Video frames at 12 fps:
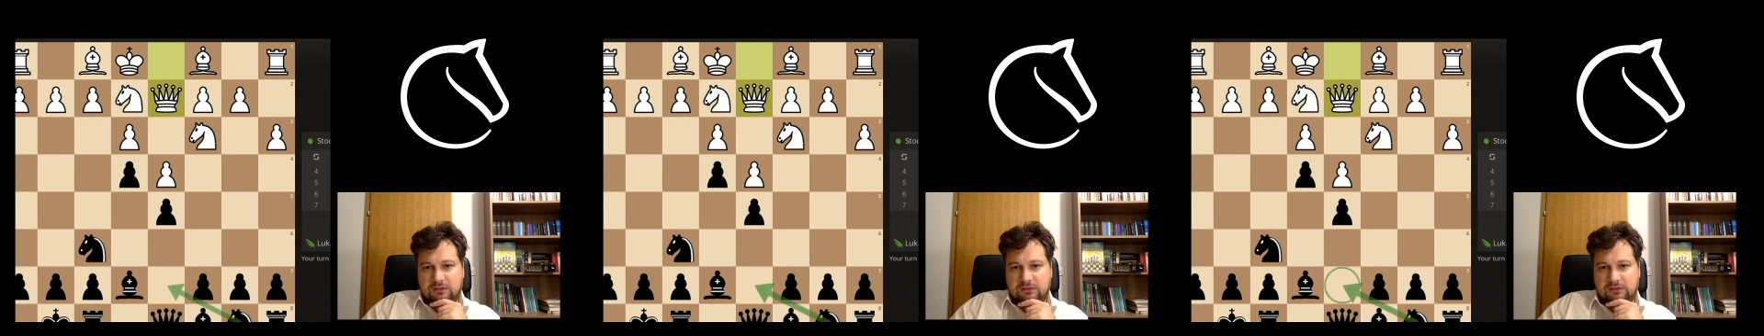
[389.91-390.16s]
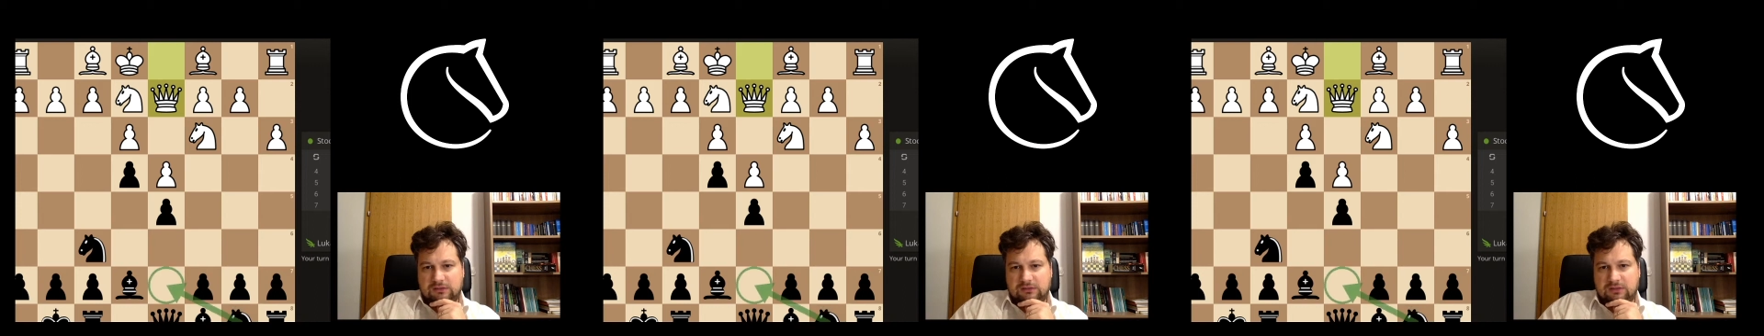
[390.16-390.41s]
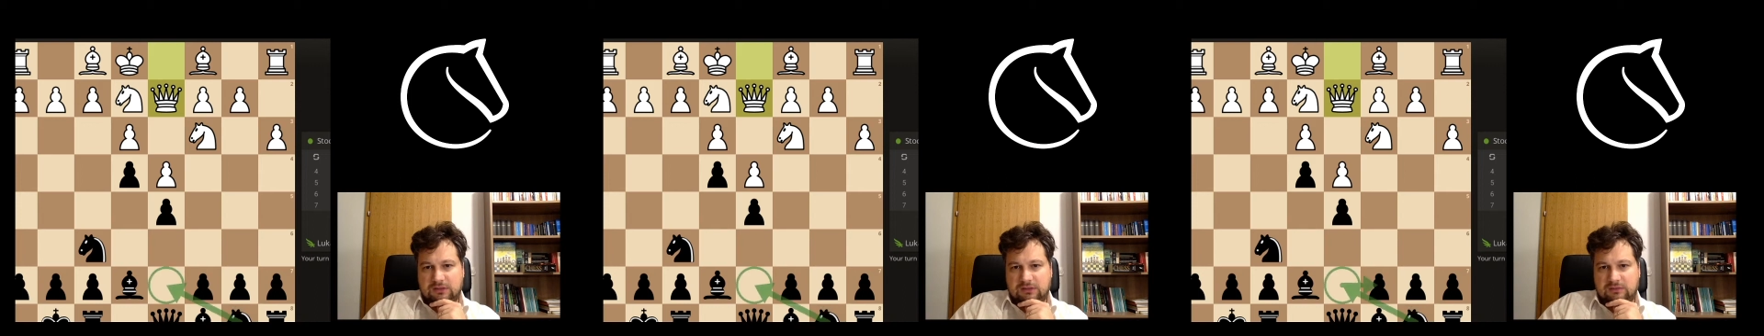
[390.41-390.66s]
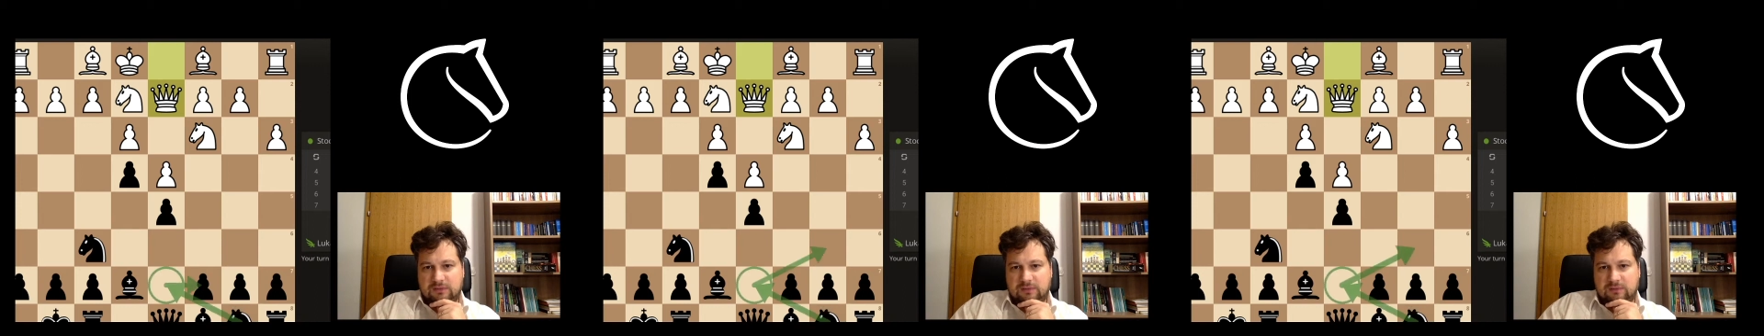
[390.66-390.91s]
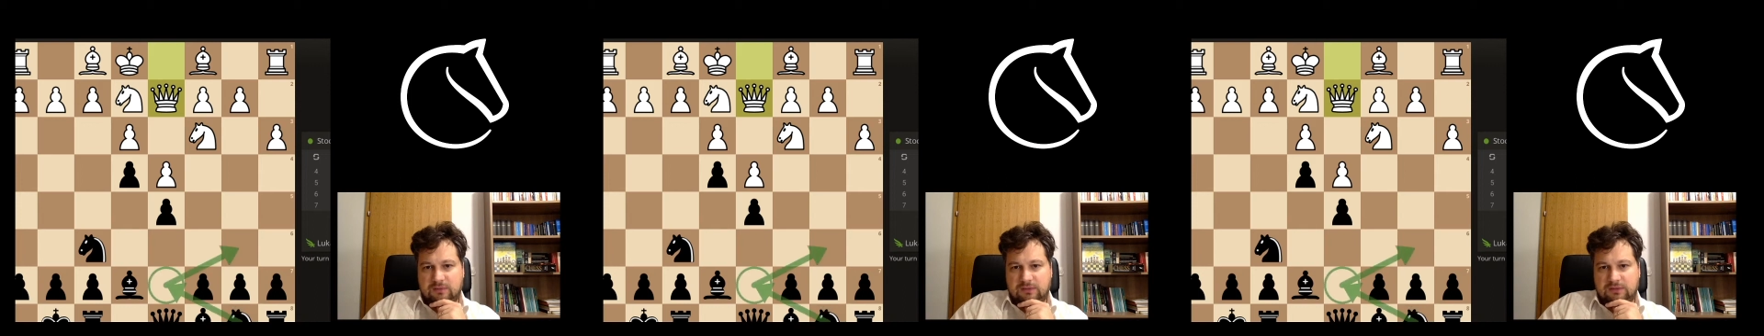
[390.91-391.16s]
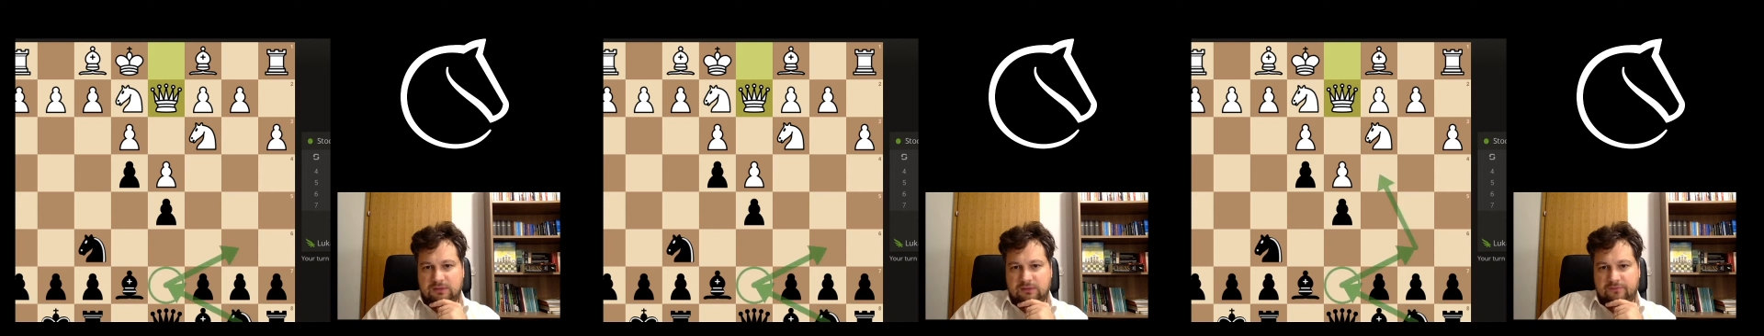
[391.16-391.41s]
His knight may be
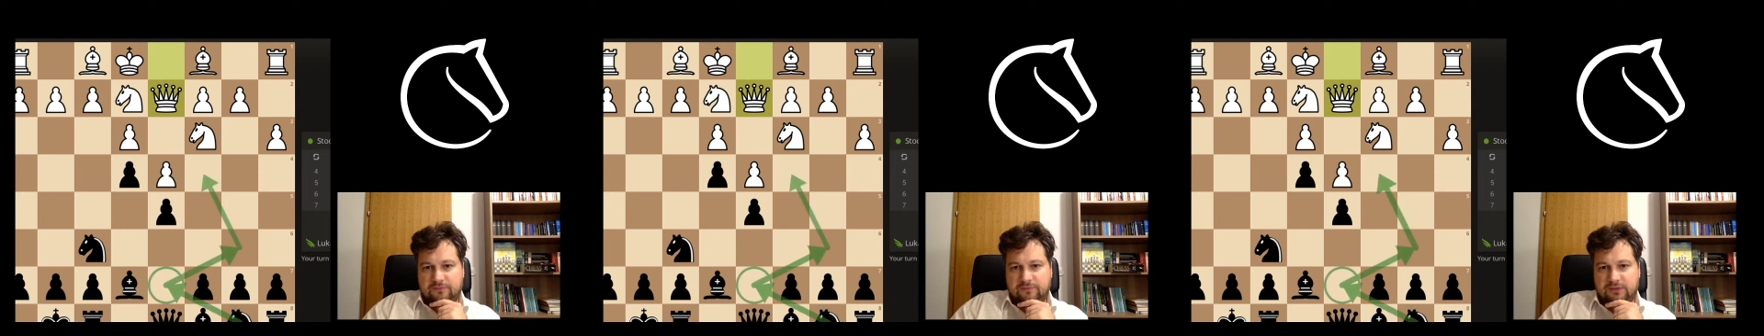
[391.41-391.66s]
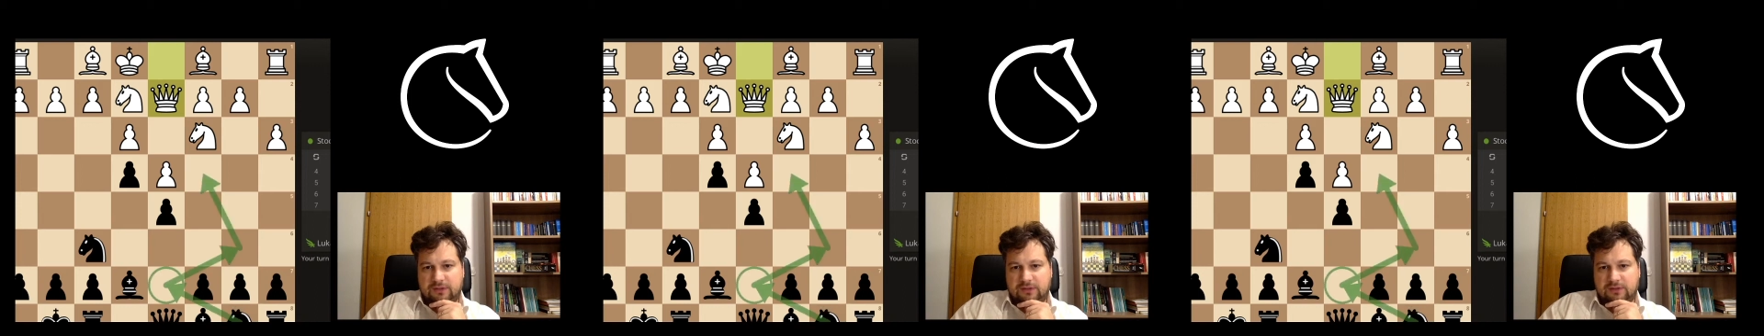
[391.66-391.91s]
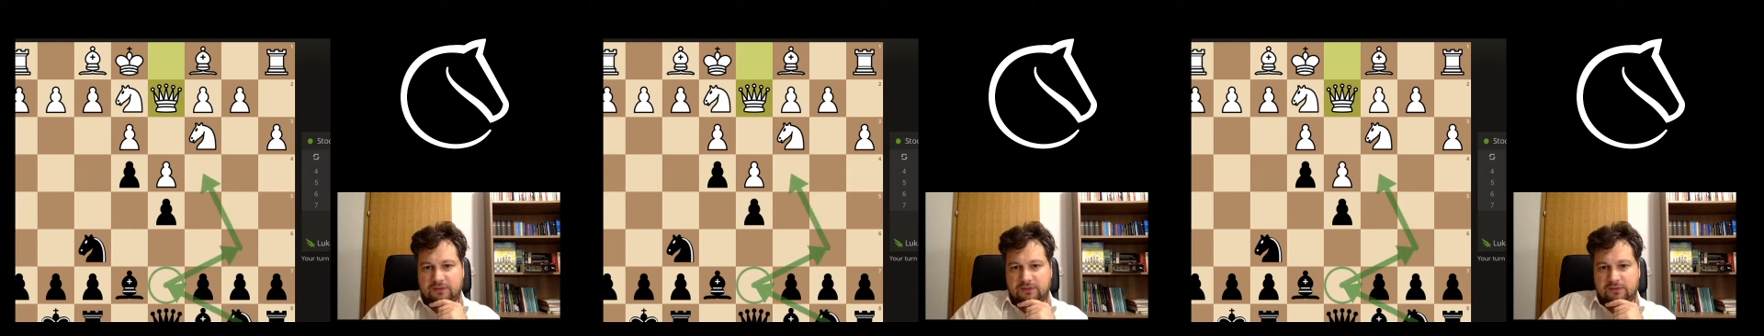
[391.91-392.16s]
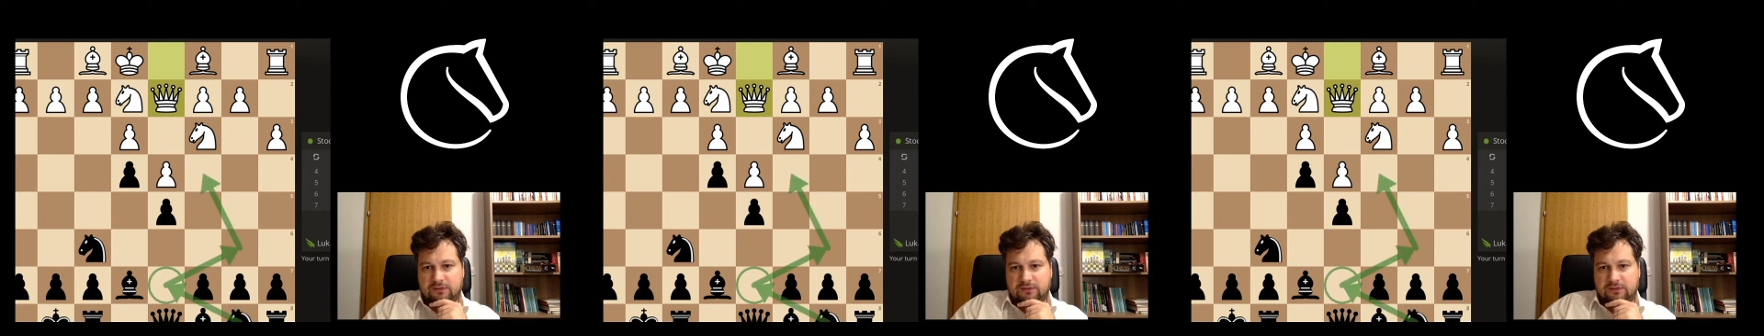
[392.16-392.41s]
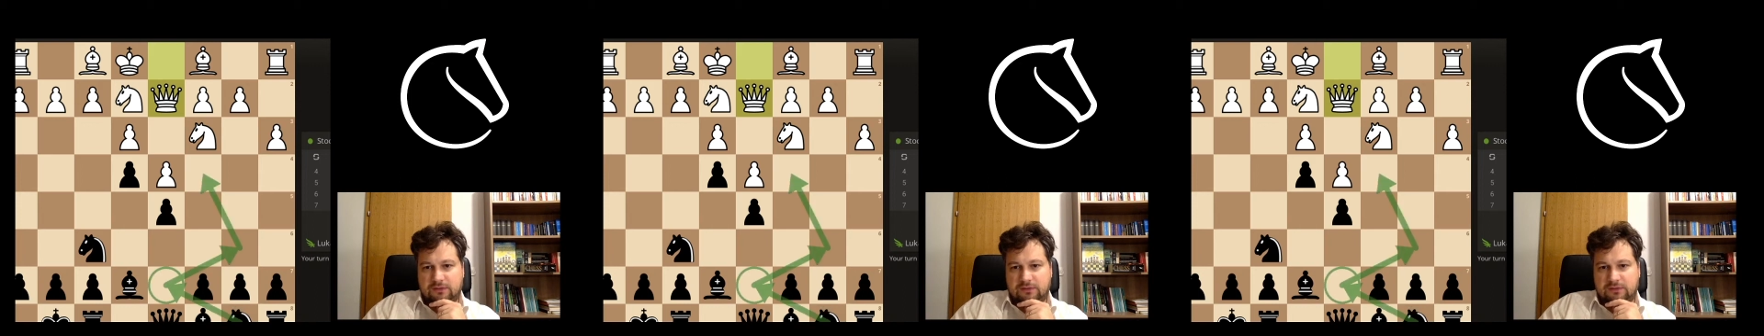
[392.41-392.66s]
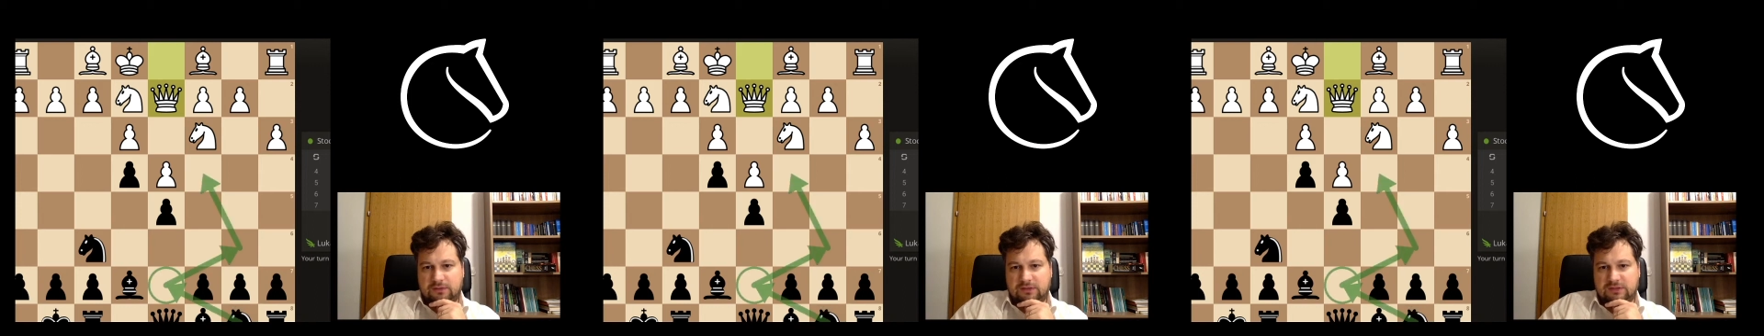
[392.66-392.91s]
better off here on
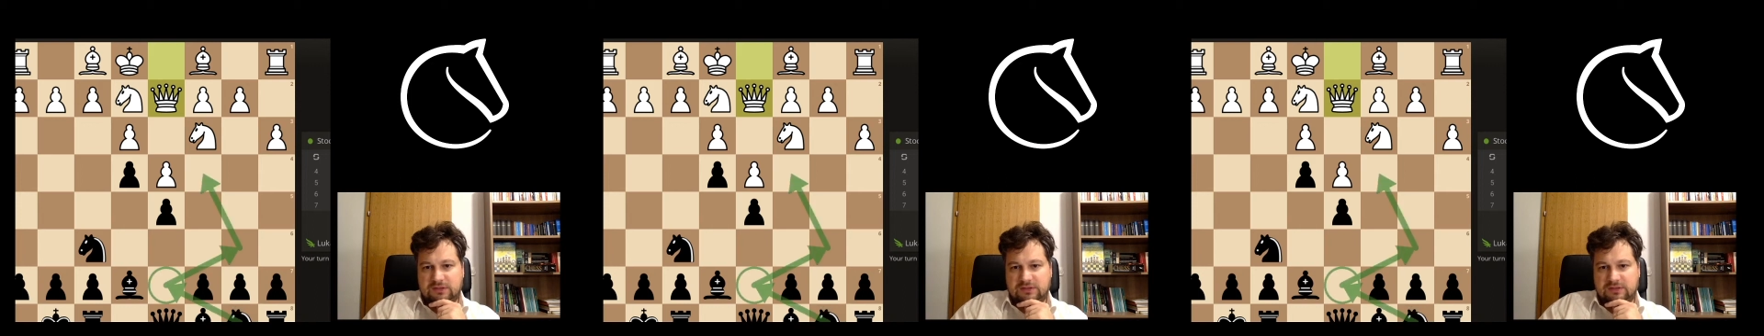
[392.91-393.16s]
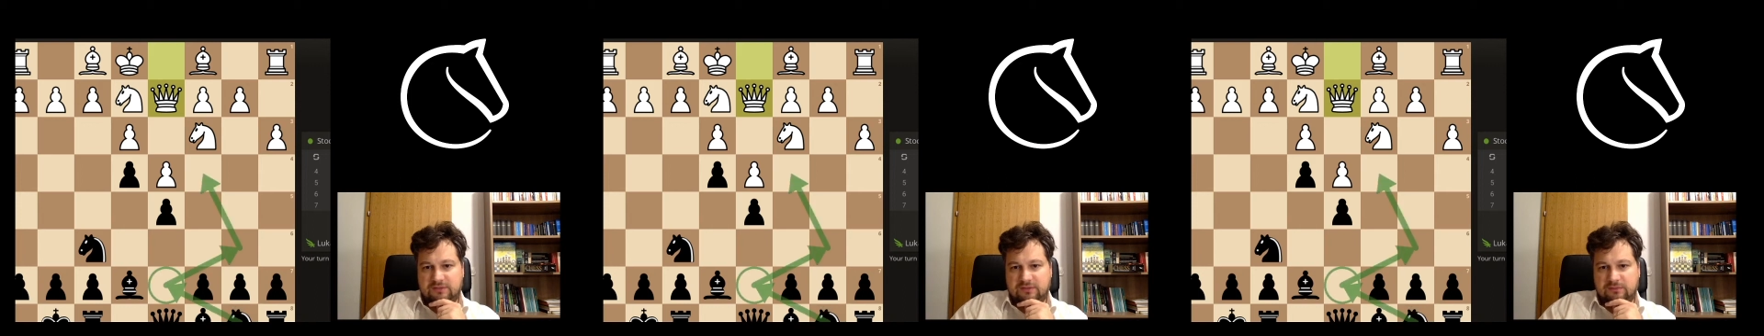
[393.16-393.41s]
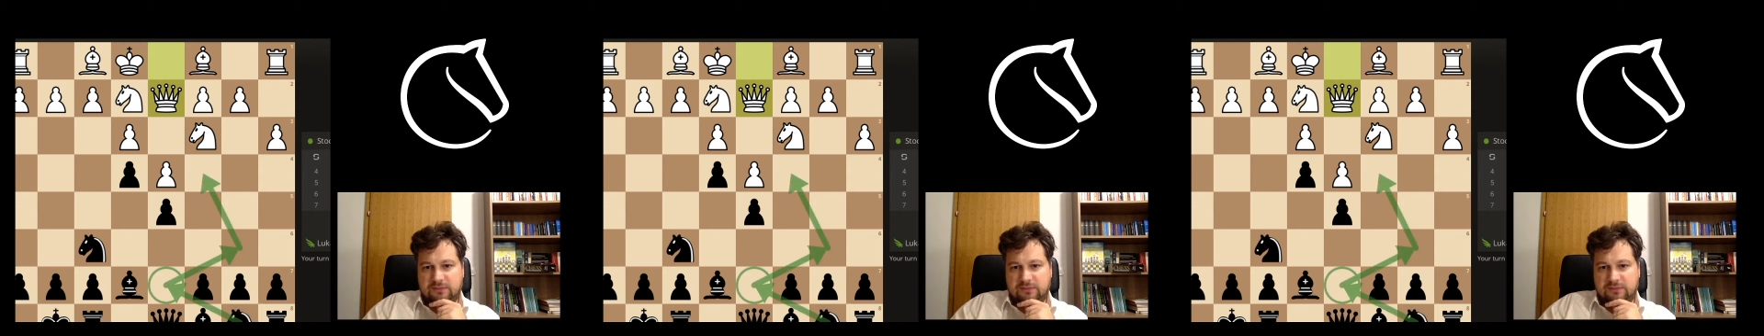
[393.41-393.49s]
d7,